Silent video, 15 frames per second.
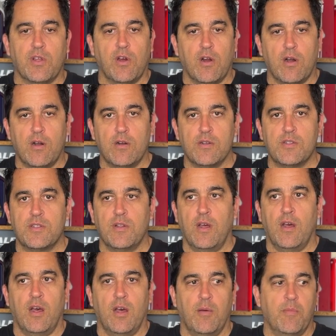cars,
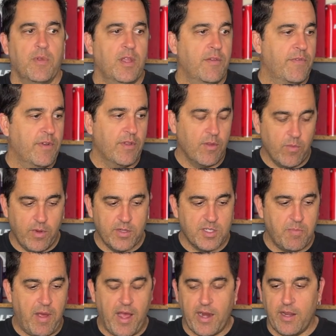even the ones
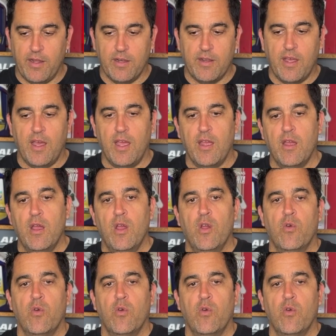back in the day.